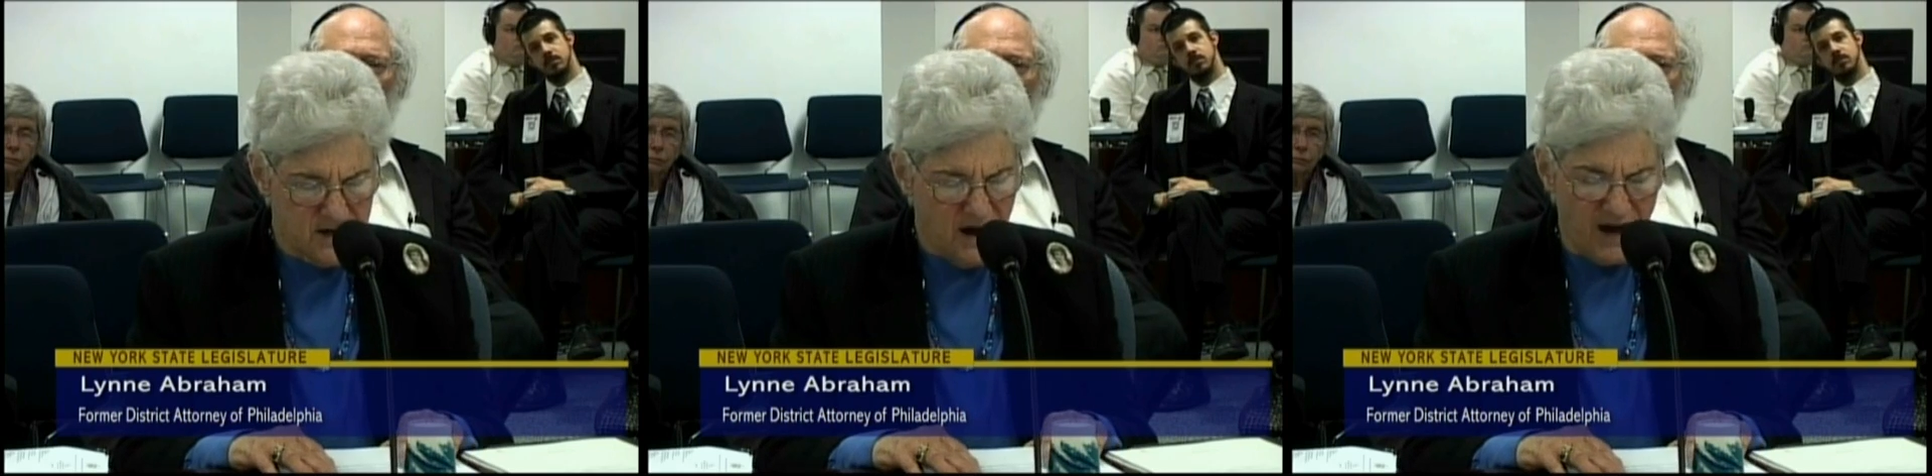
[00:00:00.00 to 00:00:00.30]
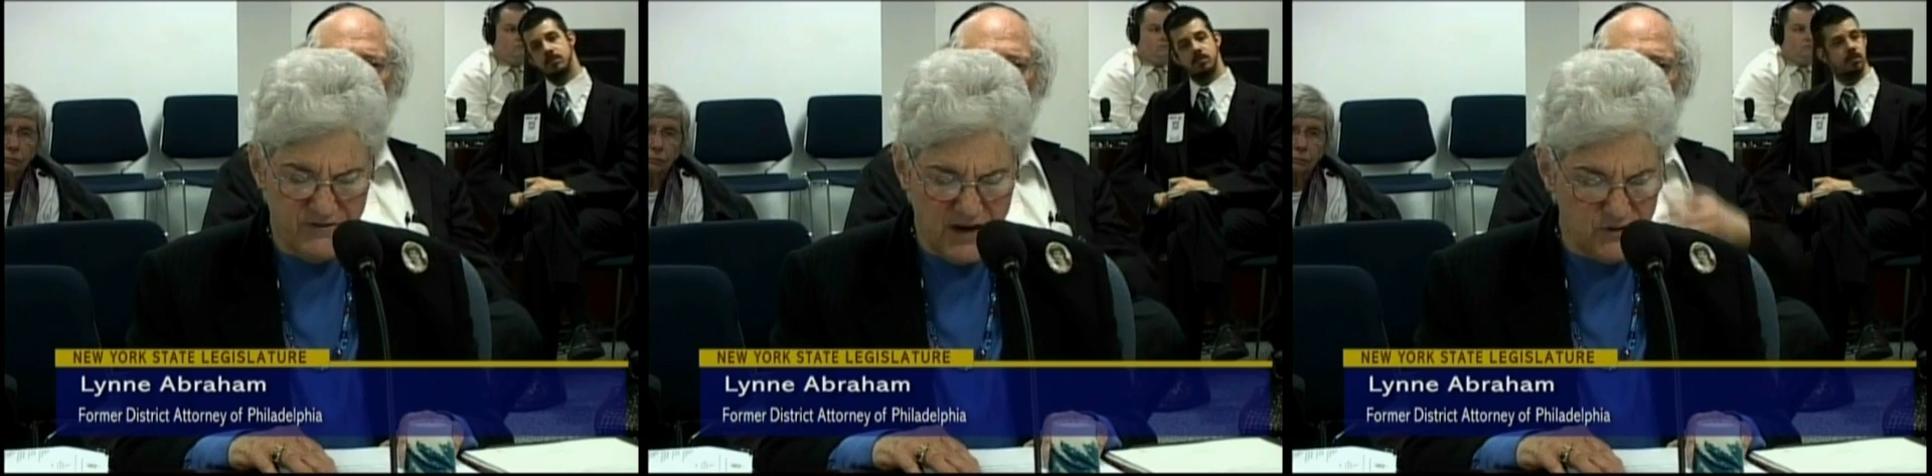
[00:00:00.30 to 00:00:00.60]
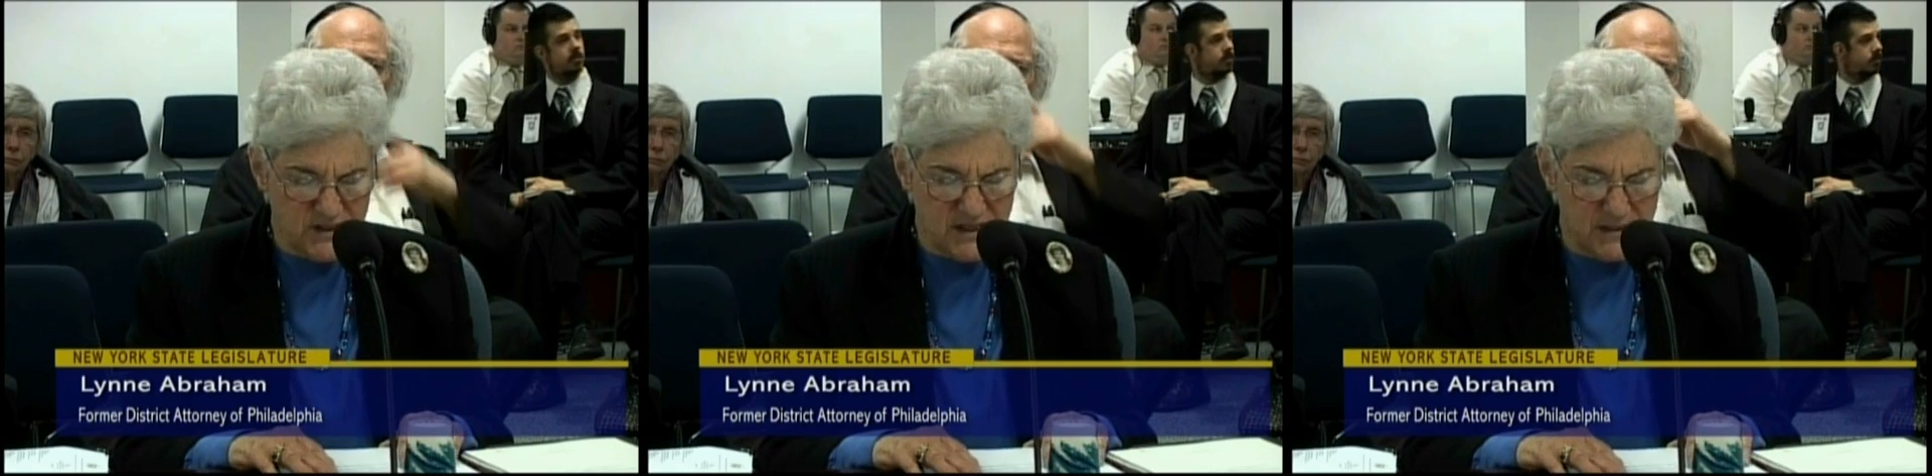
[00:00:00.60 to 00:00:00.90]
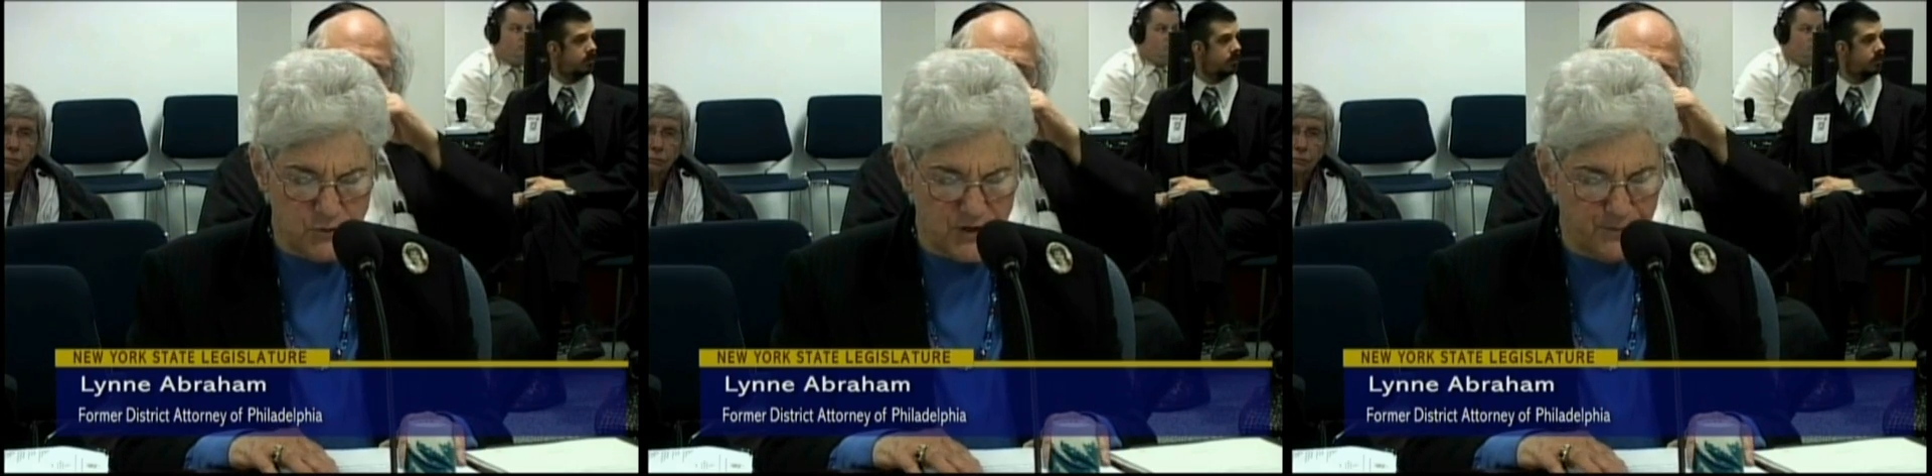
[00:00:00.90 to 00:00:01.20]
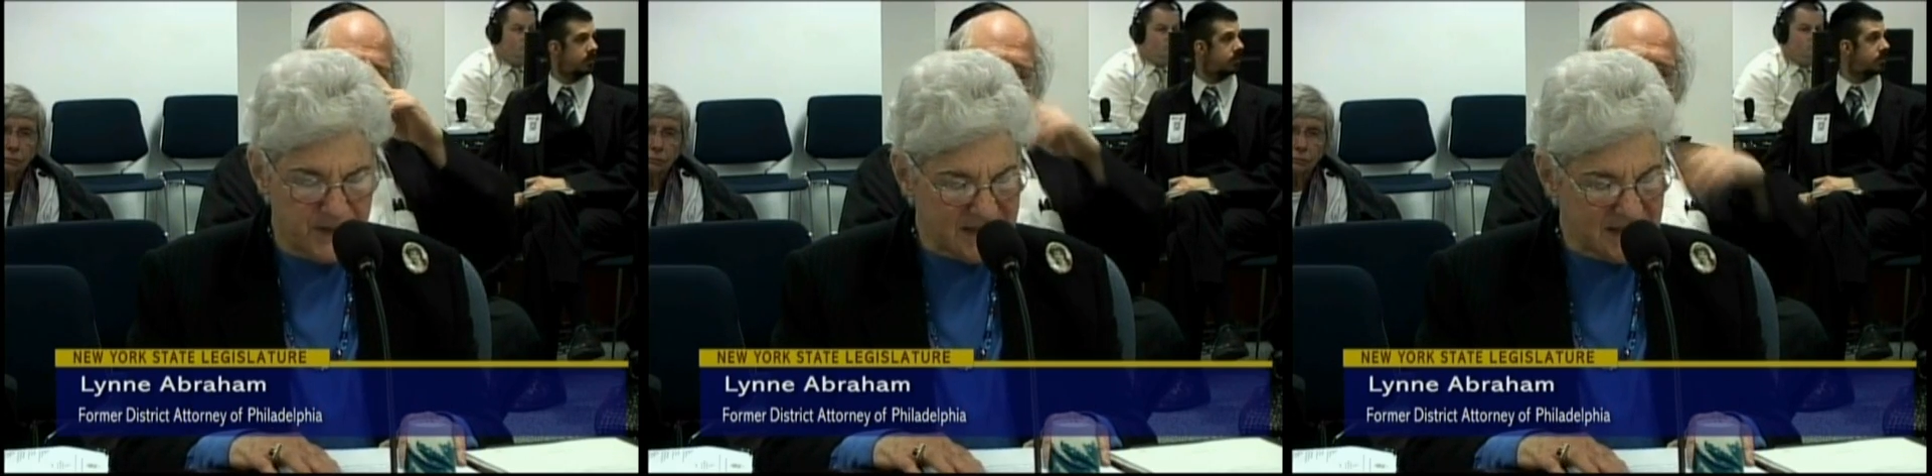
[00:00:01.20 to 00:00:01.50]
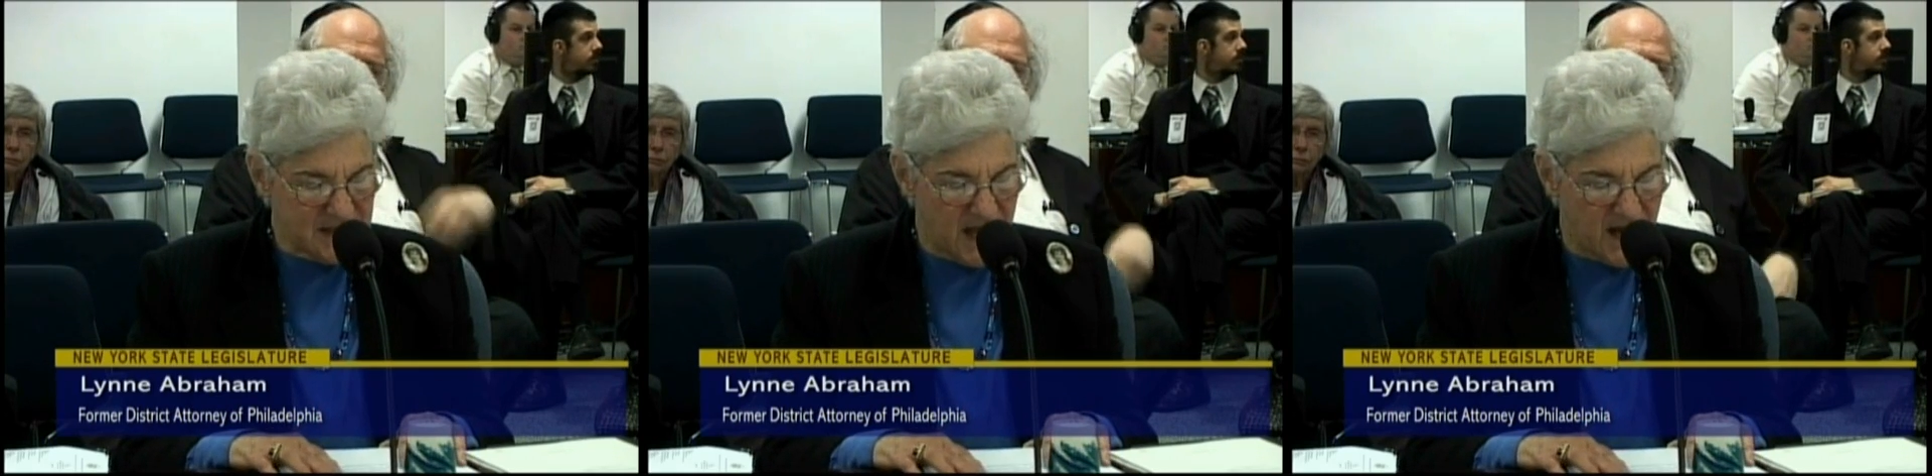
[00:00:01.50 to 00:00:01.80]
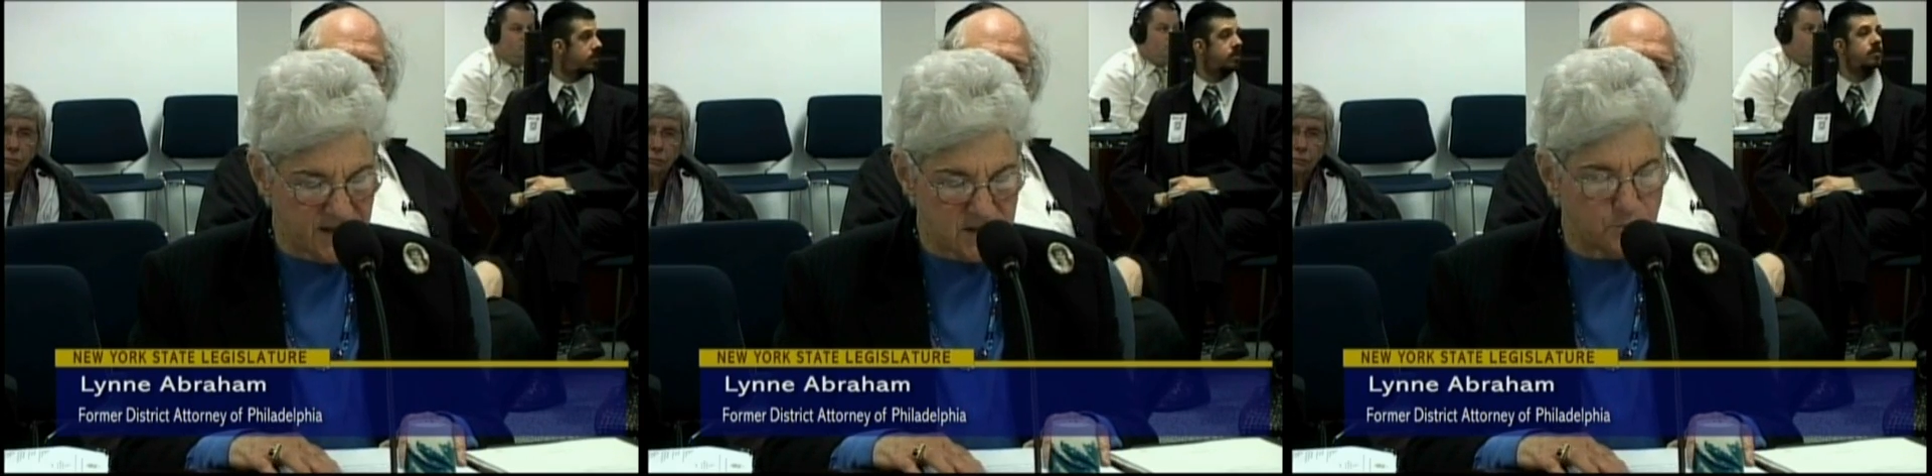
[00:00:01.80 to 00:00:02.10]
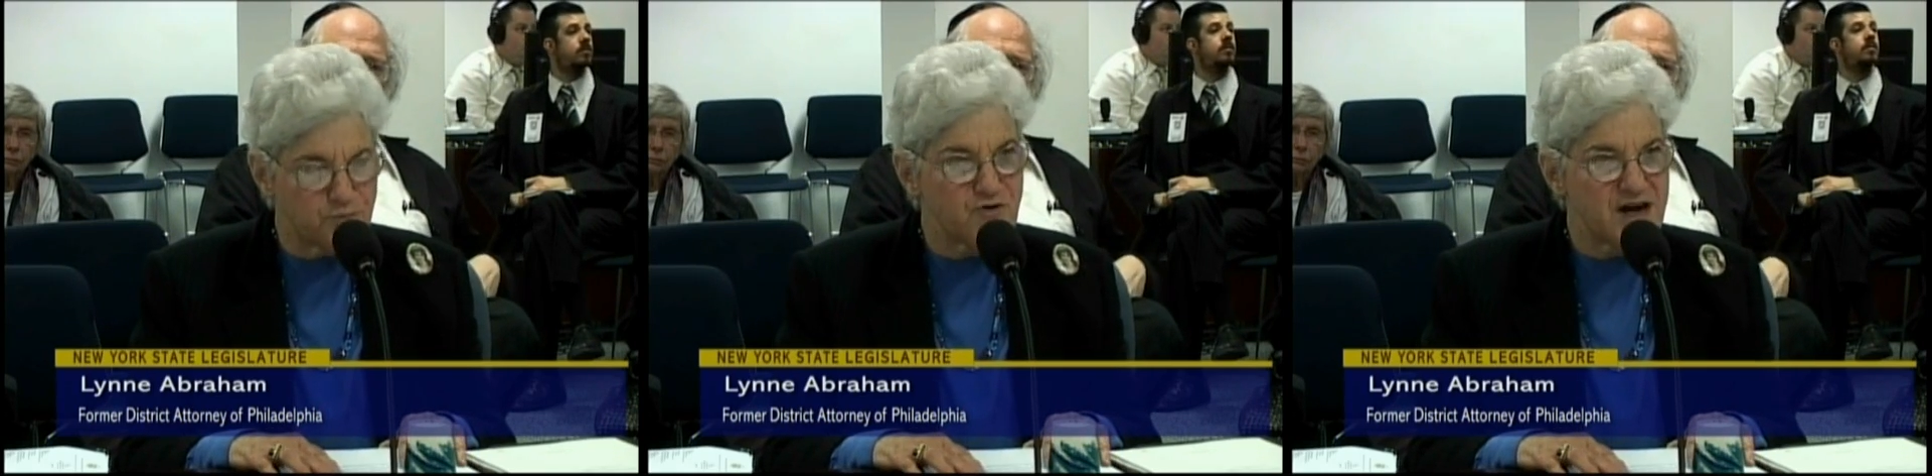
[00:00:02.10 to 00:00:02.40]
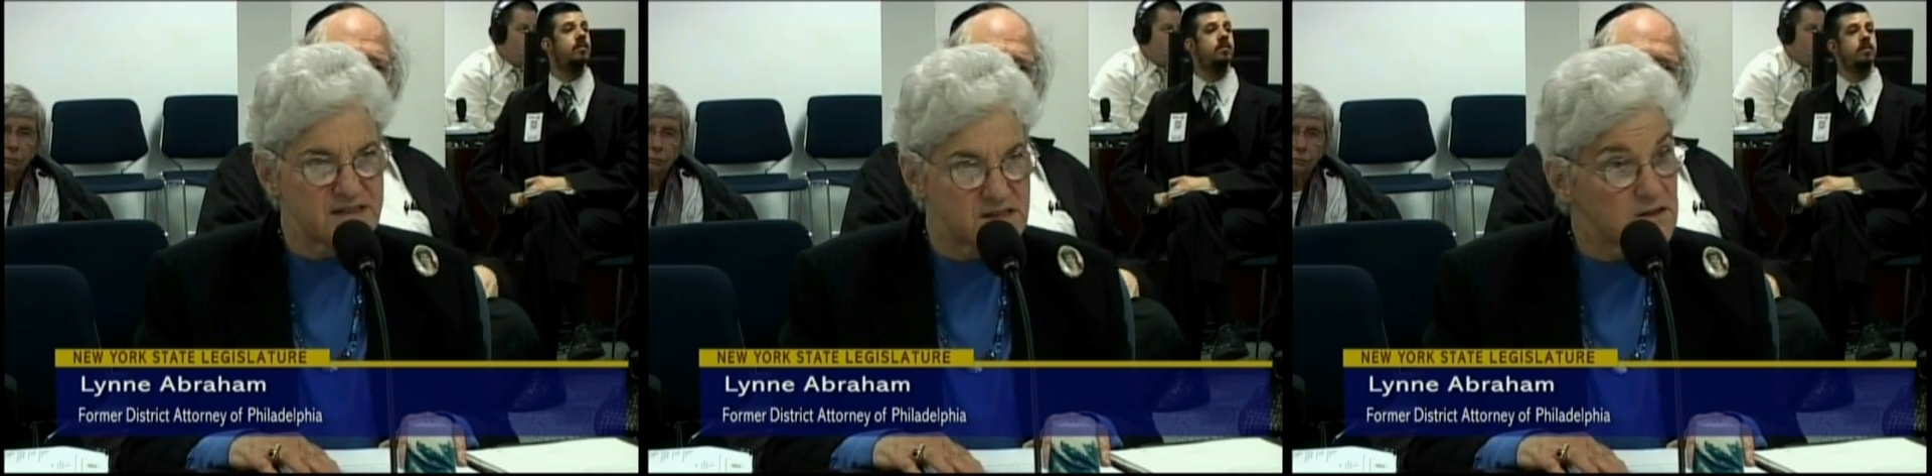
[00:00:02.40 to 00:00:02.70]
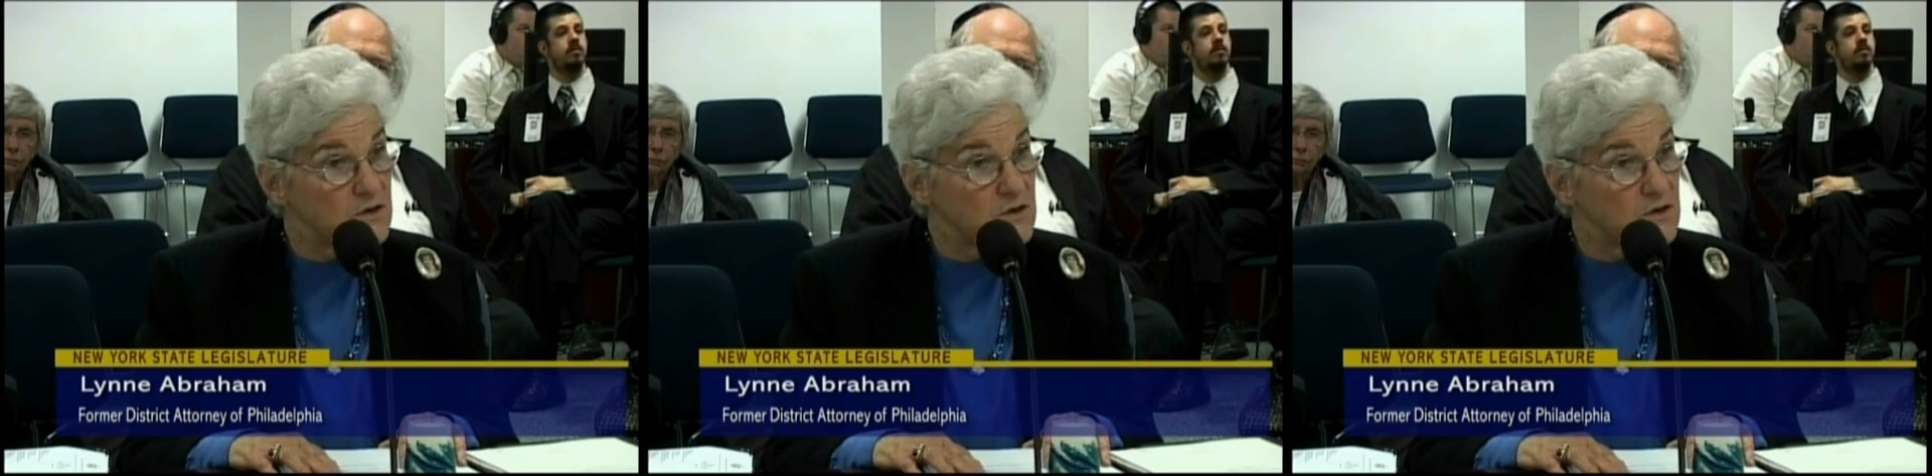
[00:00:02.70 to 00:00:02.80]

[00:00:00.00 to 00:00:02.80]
I've never seen a more beaten down, depressed,